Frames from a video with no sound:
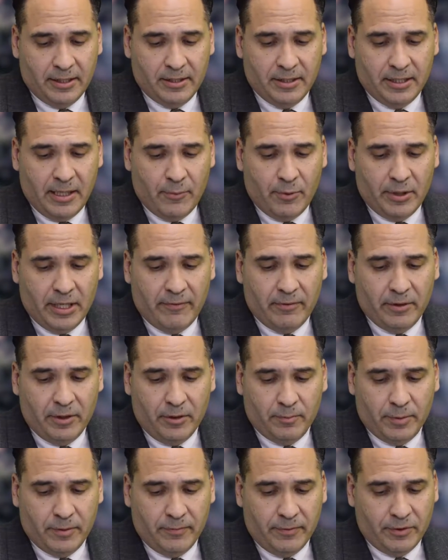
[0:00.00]
Today we have a
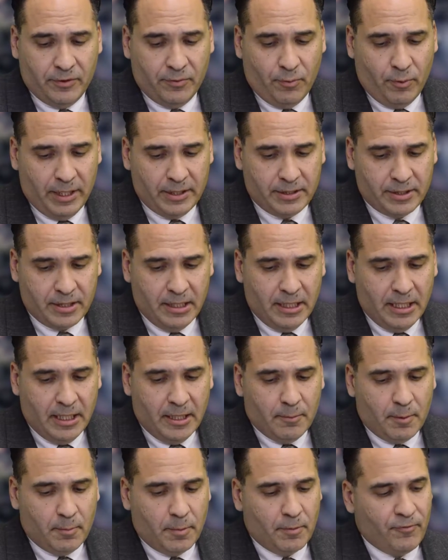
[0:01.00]
little bit of a twist.
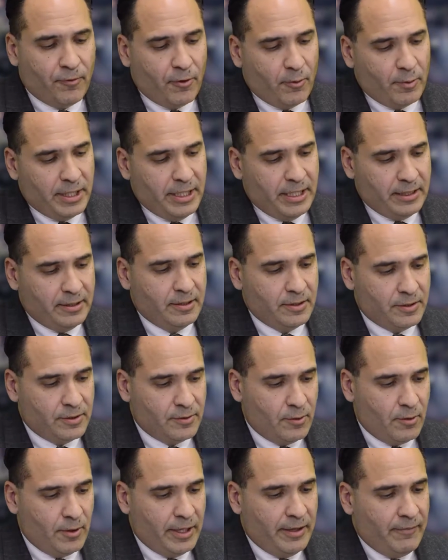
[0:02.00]
But before we get to the
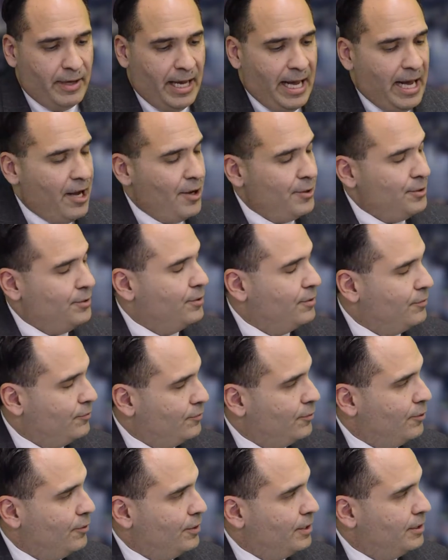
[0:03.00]
story of how you
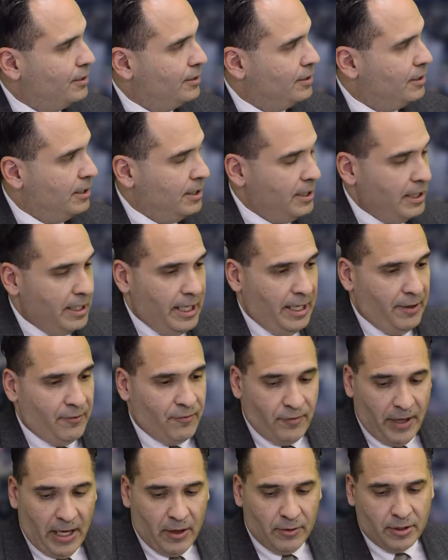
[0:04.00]
converted and
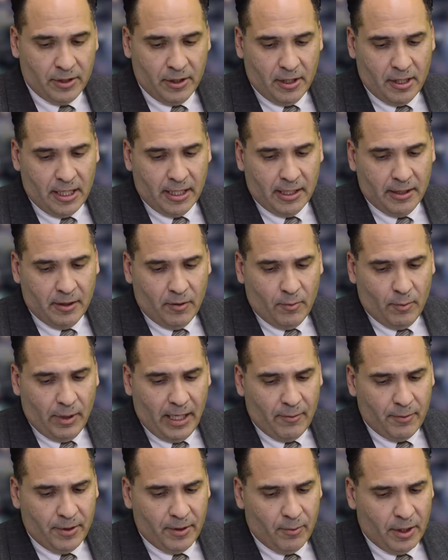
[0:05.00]
found God, what I
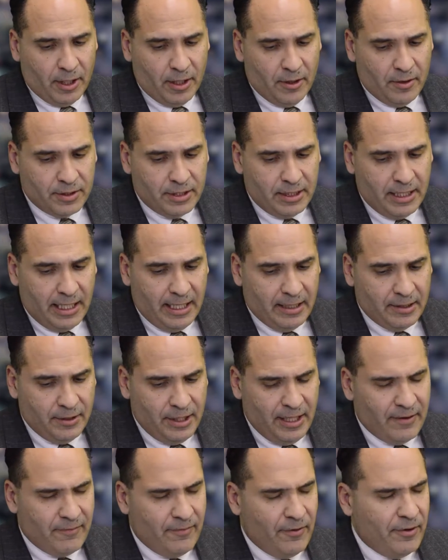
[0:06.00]
really want to know is you
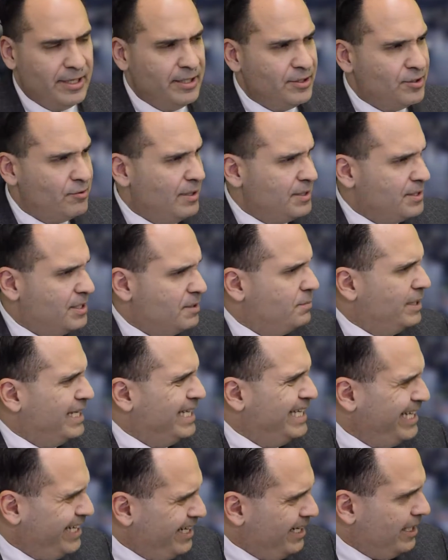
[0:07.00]
had a very interesting
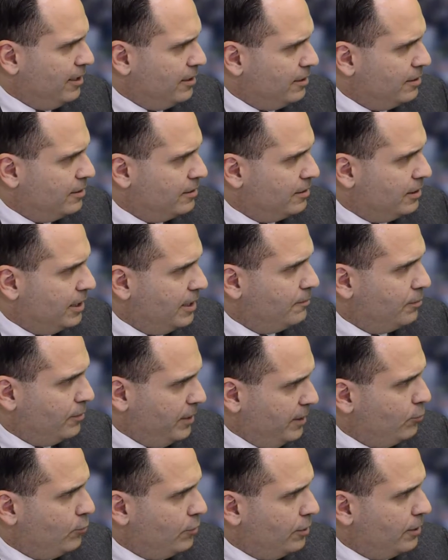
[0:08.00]
beginning in
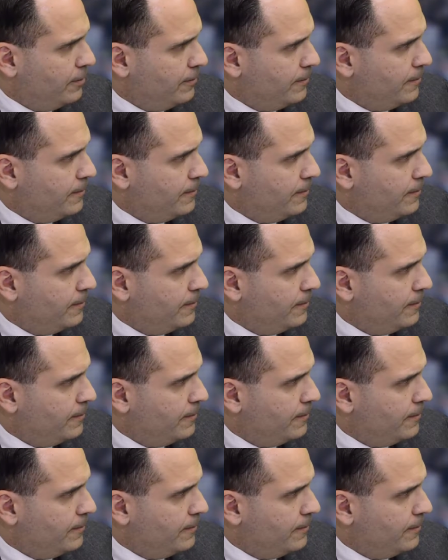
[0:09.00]
Playboy.